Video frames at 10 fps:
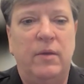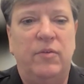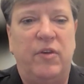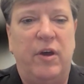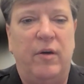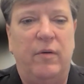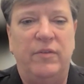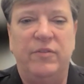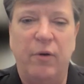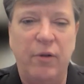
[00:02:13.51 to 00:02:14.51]
So
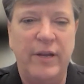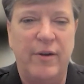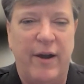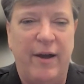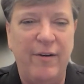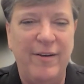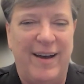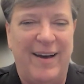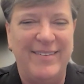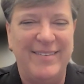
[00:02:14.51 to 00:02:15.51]
it's the holy grail,
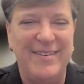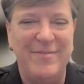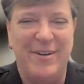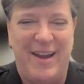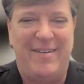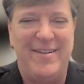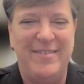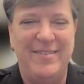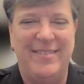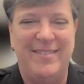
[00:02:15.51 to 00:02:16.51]
honestly, for
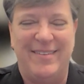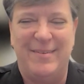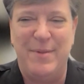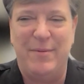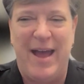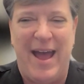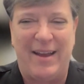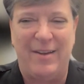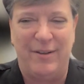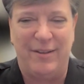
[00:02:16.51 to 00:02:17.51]
carriers, is to be able to
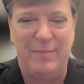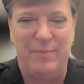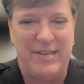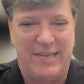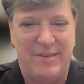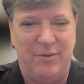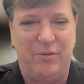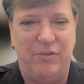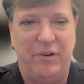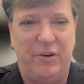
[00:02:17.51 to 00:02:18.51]
accurately predict those
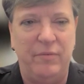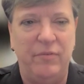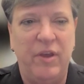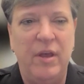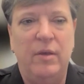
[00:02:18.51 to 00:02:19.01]
reserves.